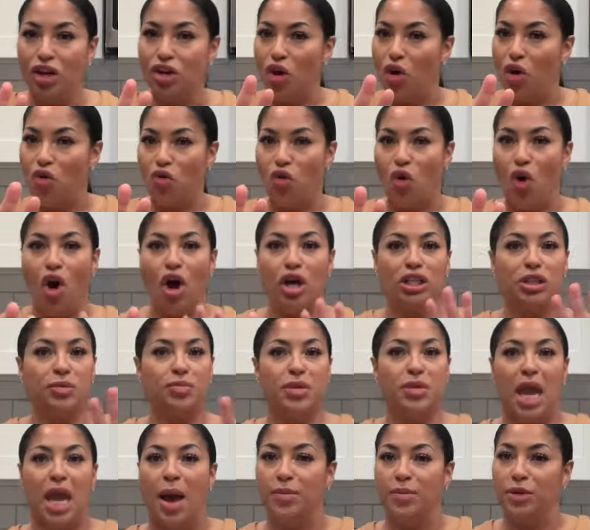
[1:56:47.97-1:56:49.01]
Don't cross me.
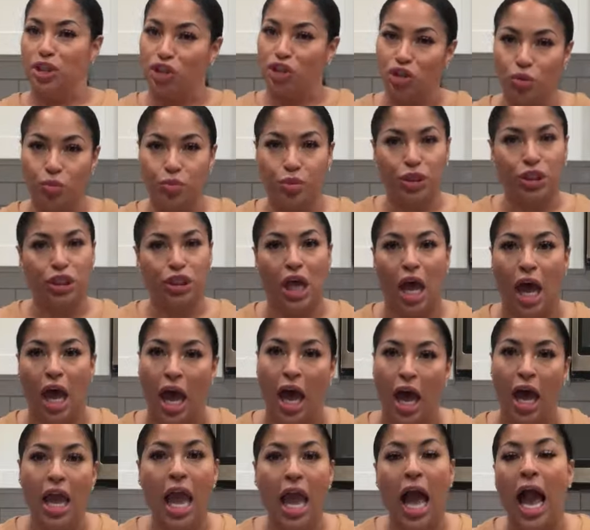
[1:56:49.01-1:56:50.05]
I'm a superstar.
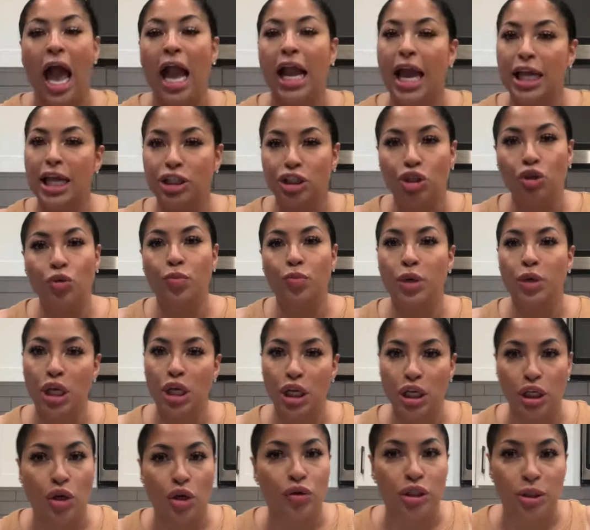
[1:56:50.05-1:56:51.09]
I got 2
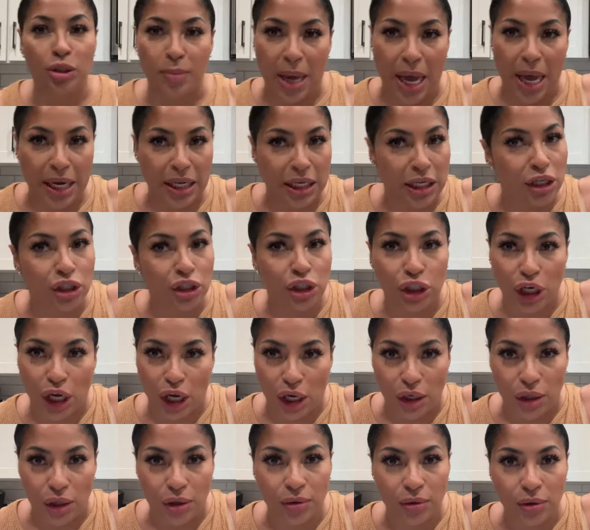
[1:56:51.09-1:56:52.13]
million on somebody else's
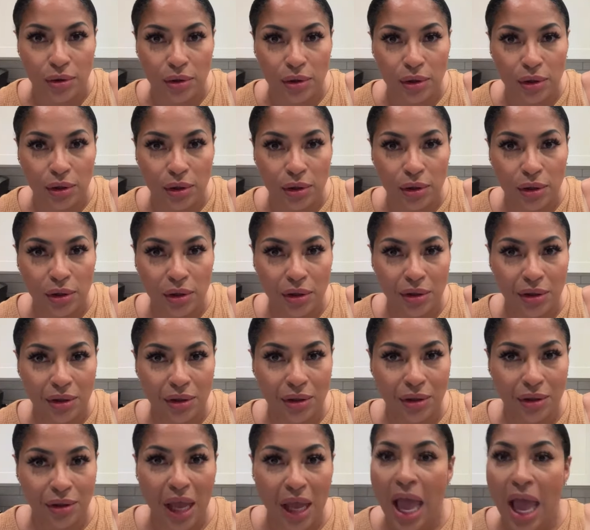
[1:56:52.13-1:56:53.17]
channel.
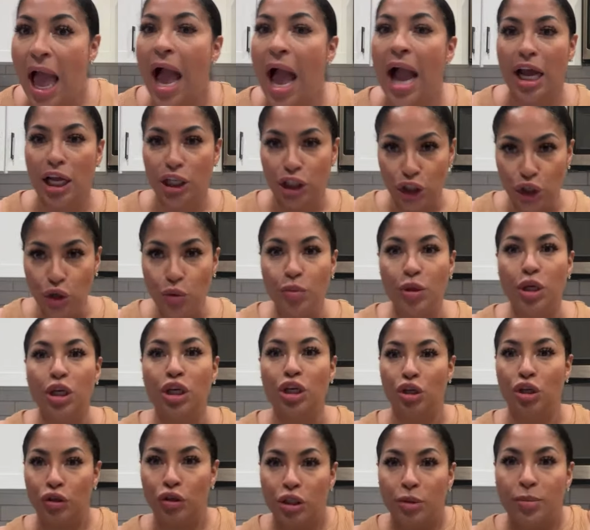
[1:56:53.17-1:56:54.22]
I got 2
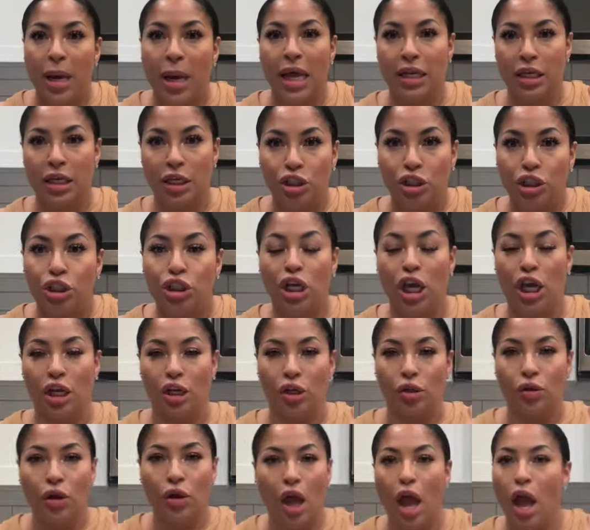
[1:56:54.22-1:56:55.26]
million on somebody else's channel.
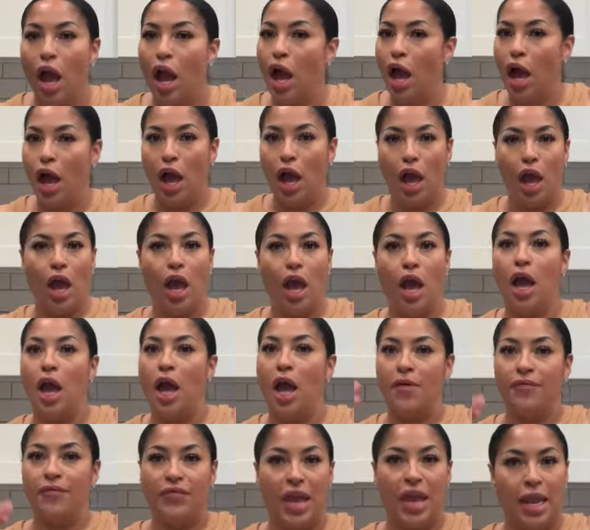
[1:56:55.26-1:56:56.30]
Uh-huh, uh-huh.
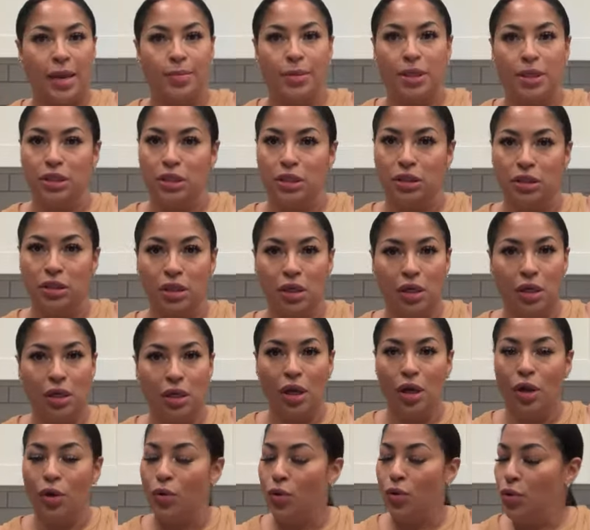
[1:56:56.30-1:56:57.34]
I'm famous.
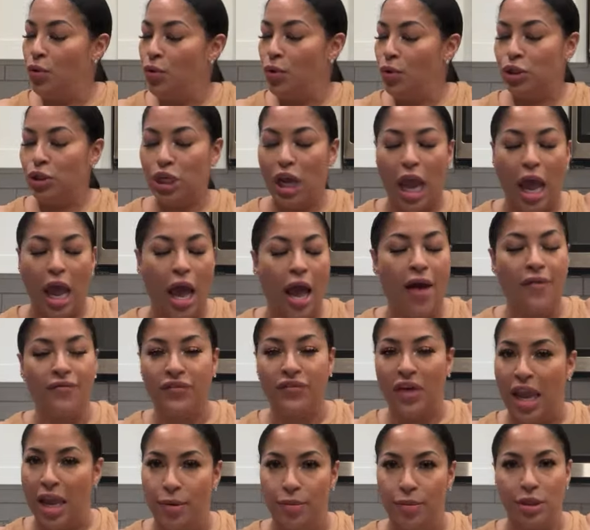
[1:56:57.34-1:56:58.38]
Ooh, child, I'm
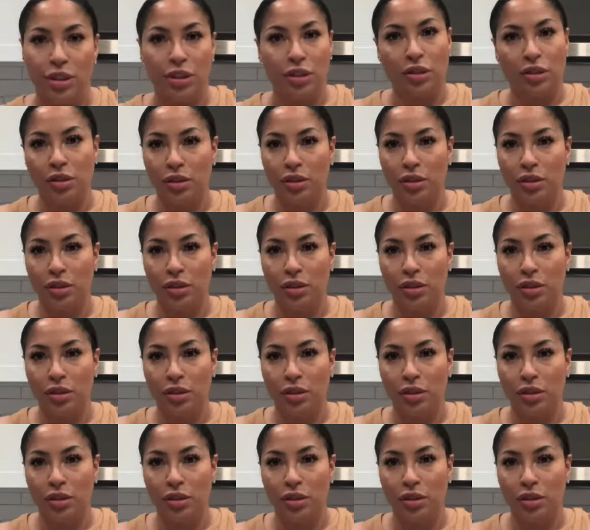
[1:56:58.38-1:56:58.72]
famous.